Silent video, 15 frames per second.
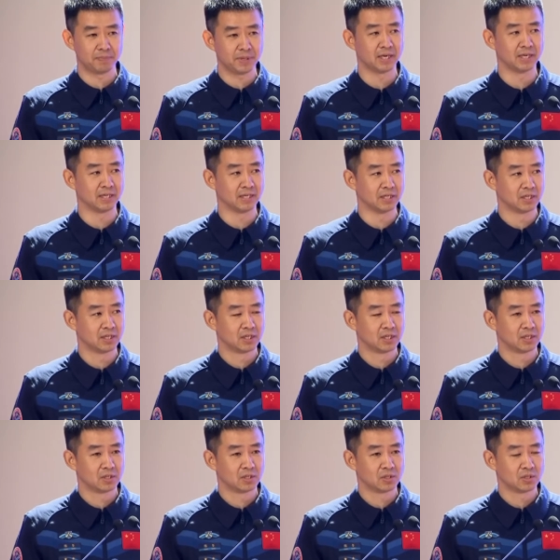the
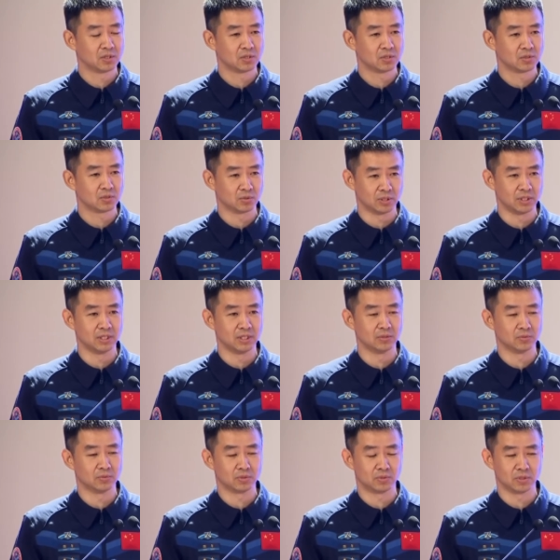people will
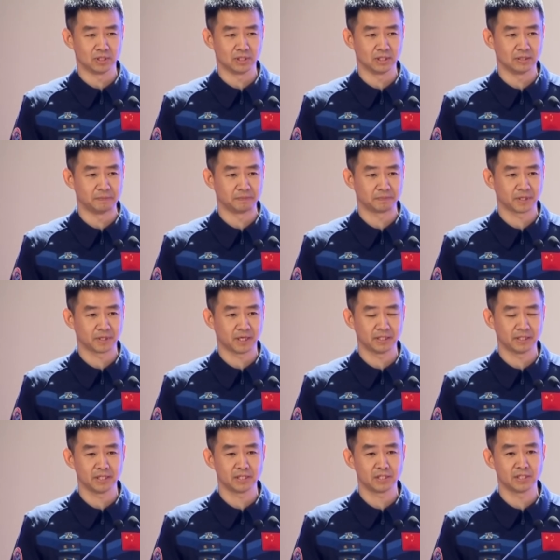enjoy the concrete
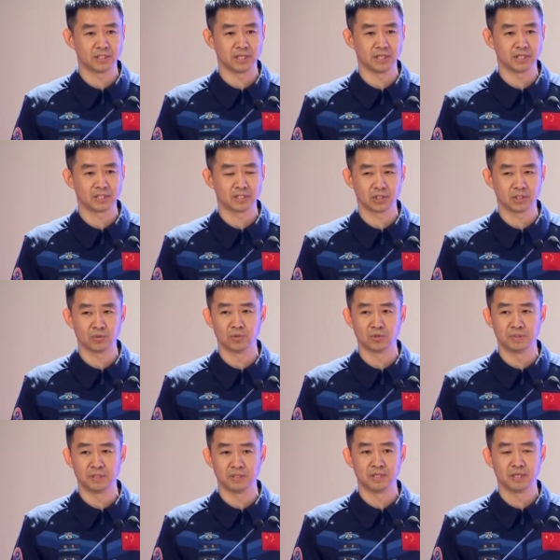results. So
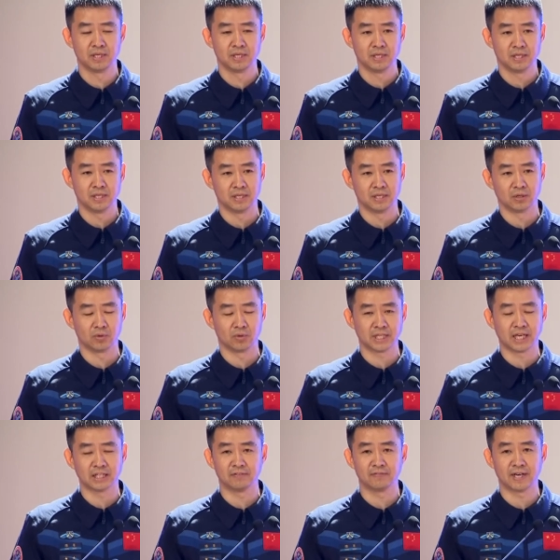I think space
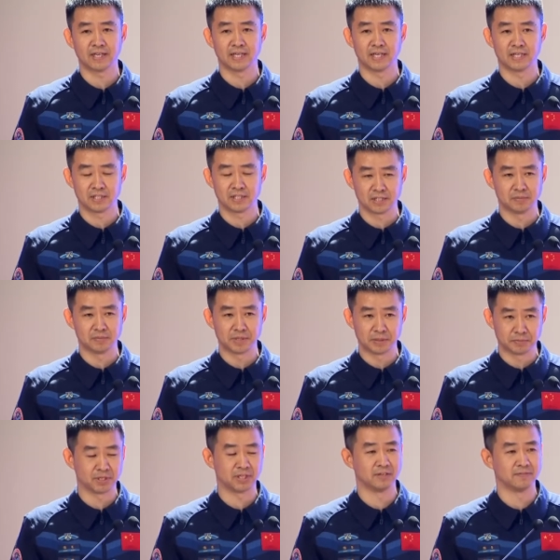industry
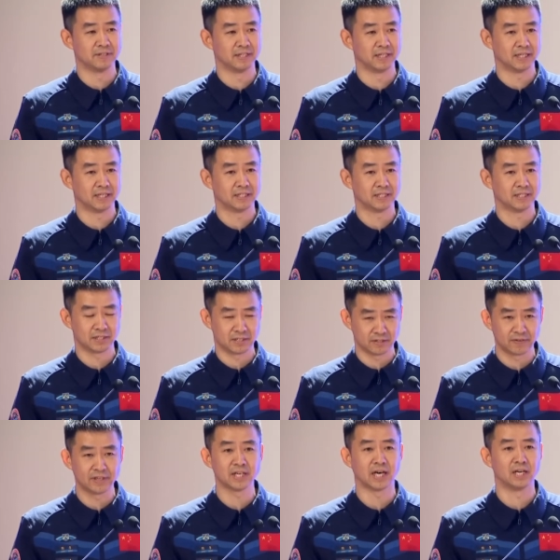is very
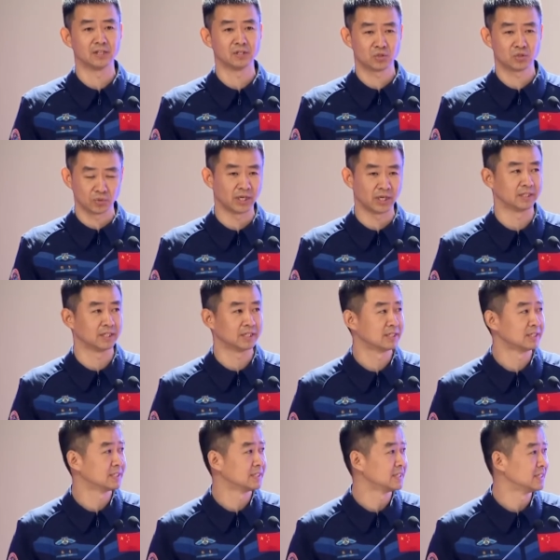important and closely
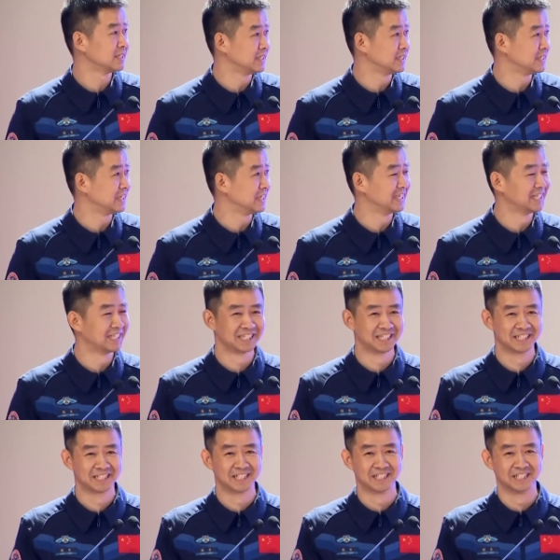related
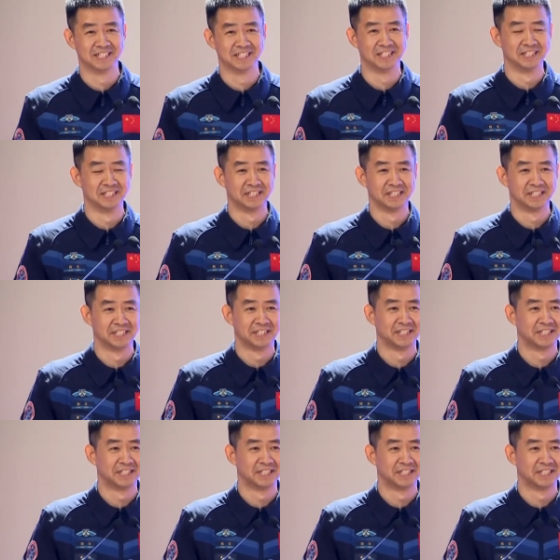to a country's development.